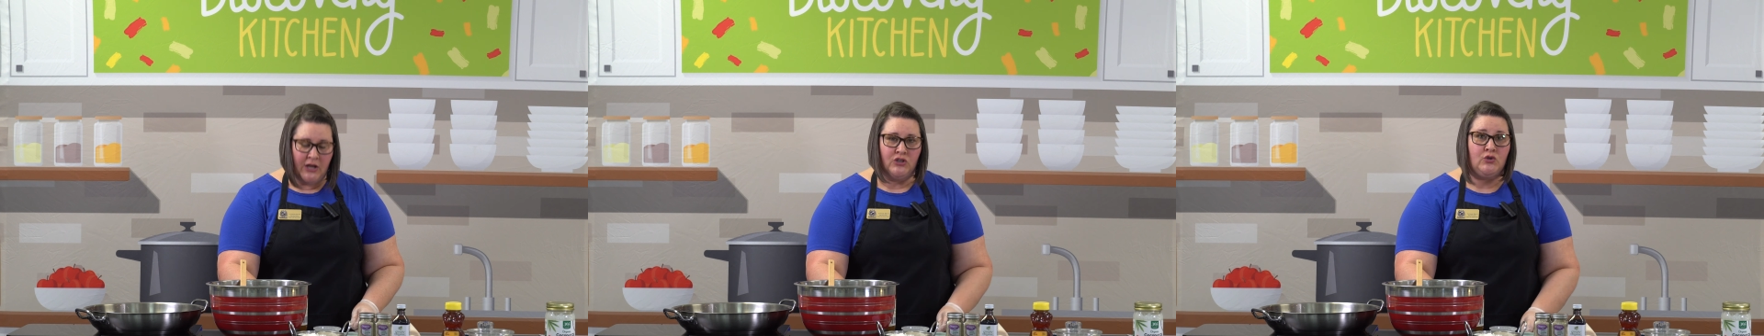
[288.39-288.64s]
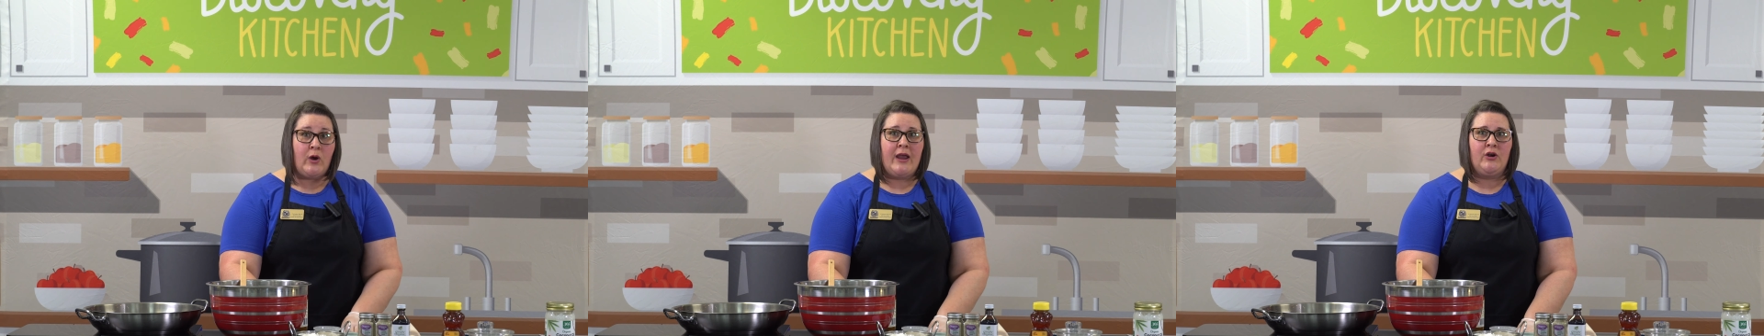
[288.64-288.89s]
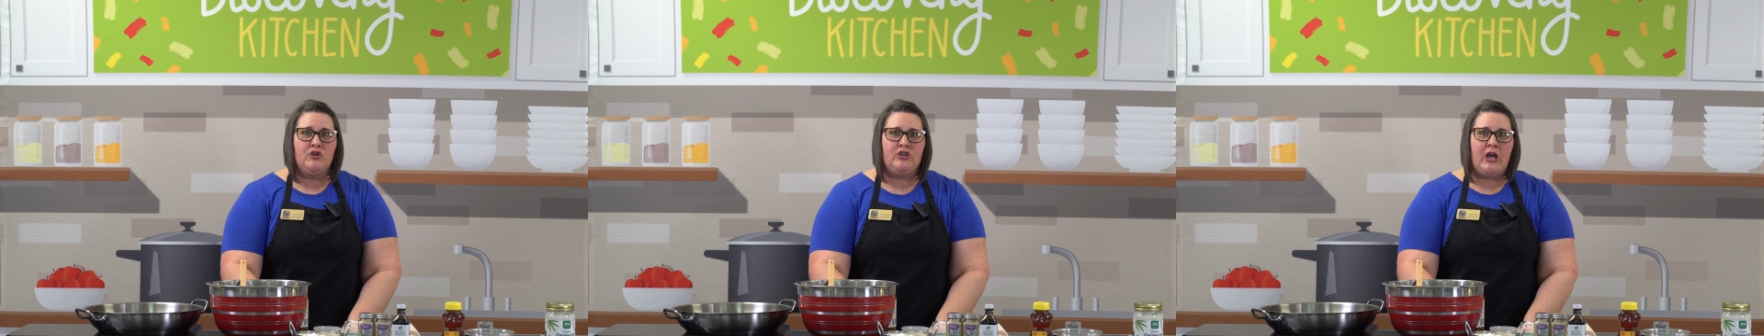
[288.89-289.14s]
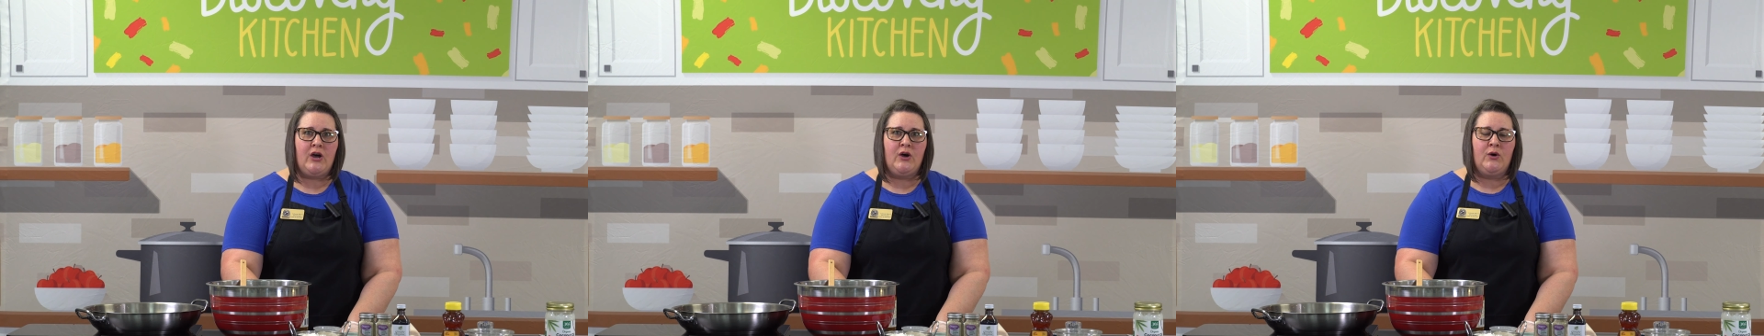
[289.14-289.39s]
Trader
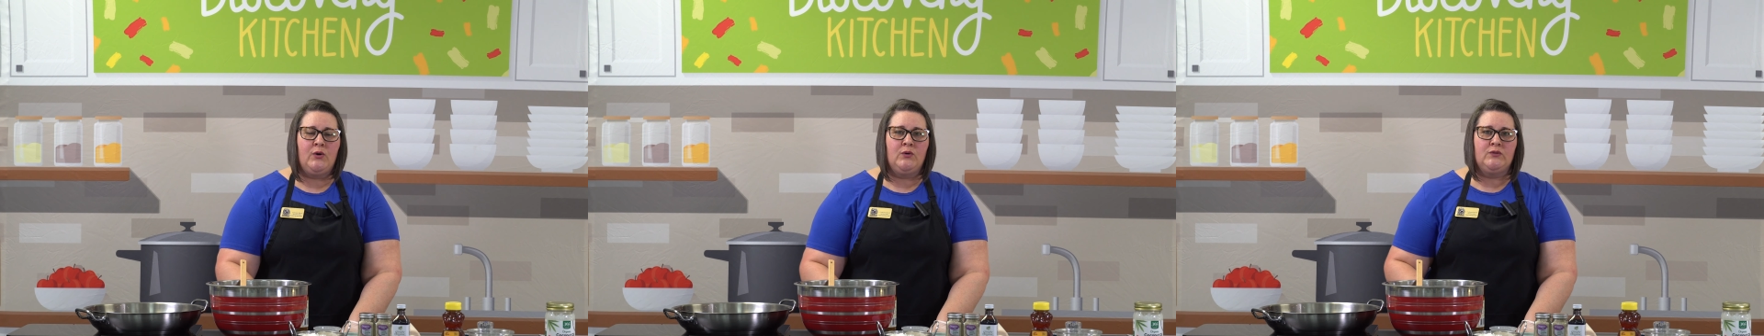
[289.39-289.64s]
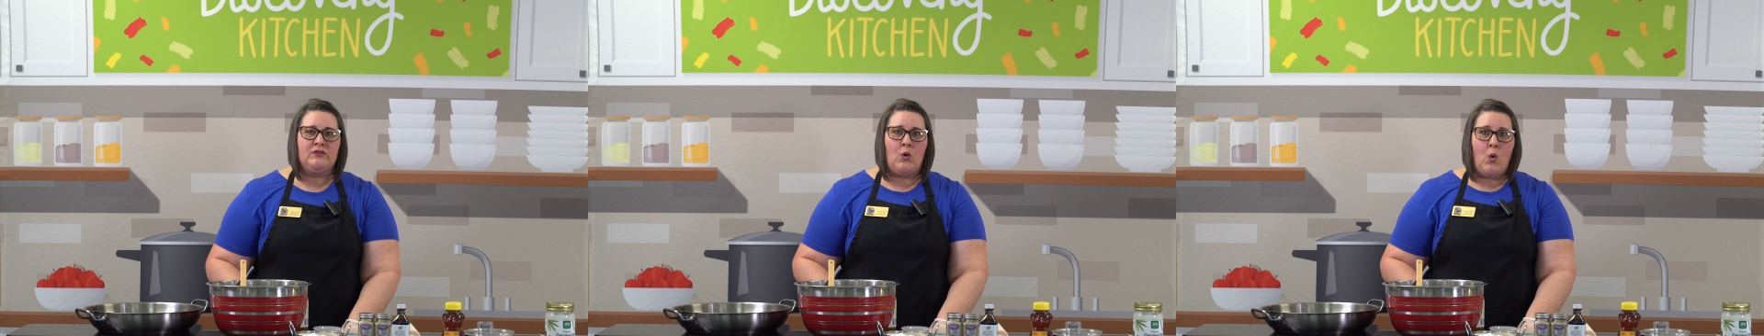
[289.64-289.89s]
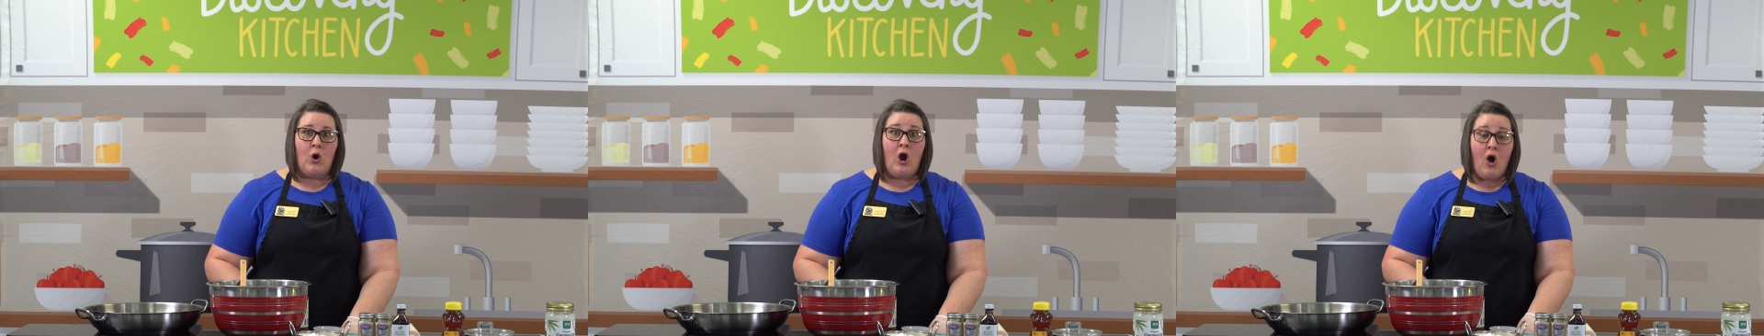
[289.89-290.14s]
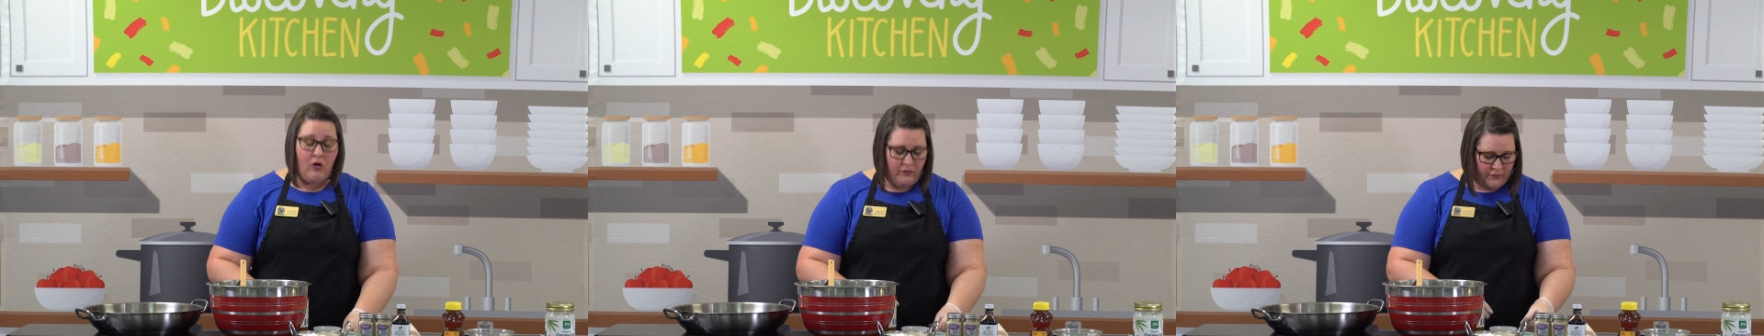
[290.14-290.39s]
Joe's or
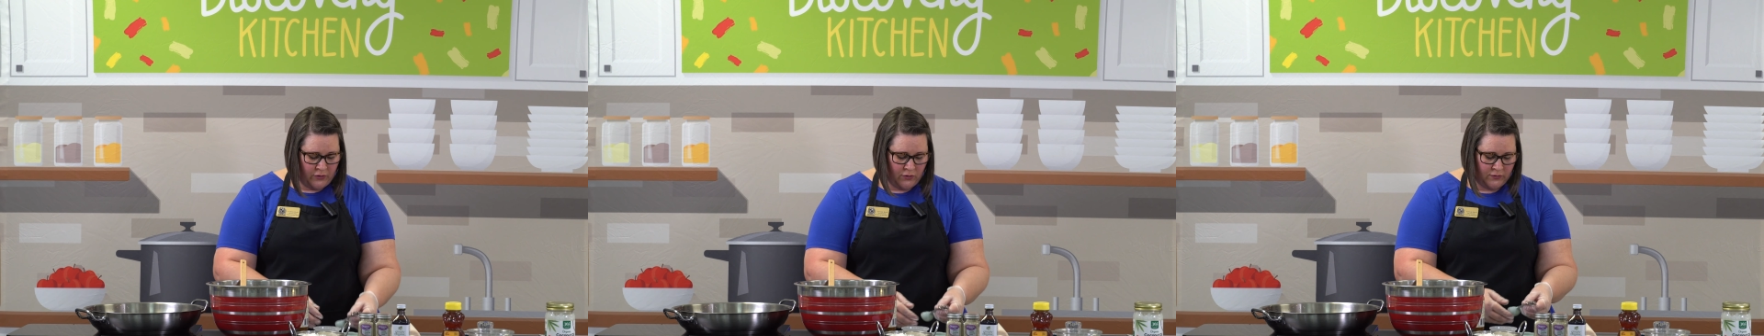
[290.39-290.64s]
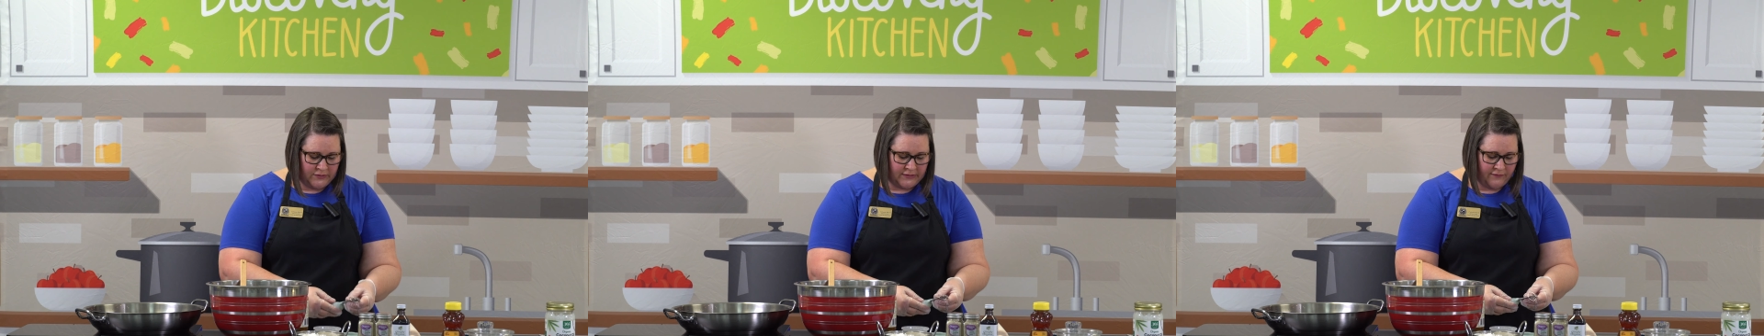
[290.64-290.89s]
Whole Foods